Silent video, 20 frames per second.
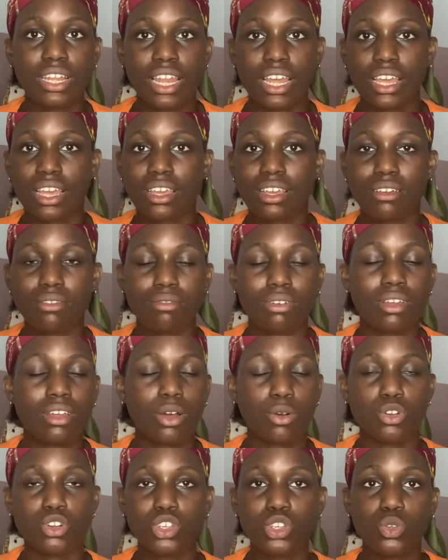Like I
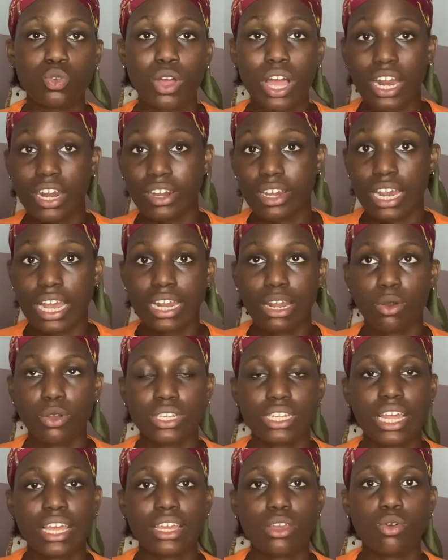was just so angry, and I was
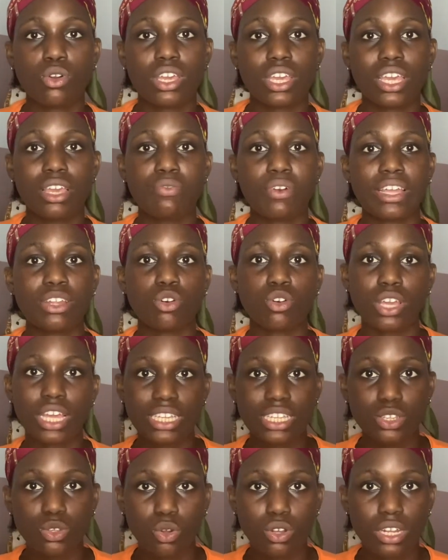like, okay, if I don't get
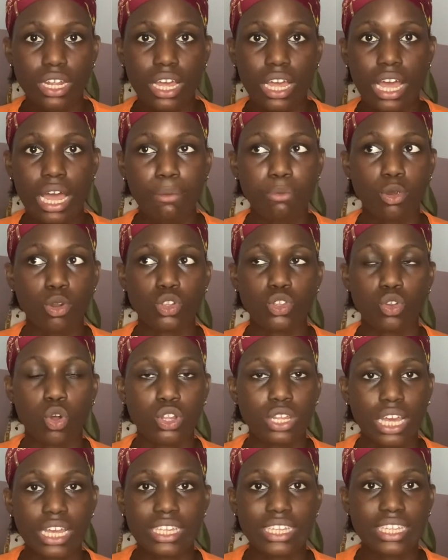this order, I'm not going to
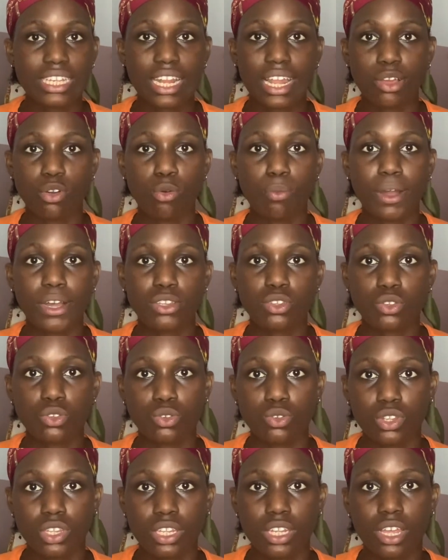order it till I go back to uni.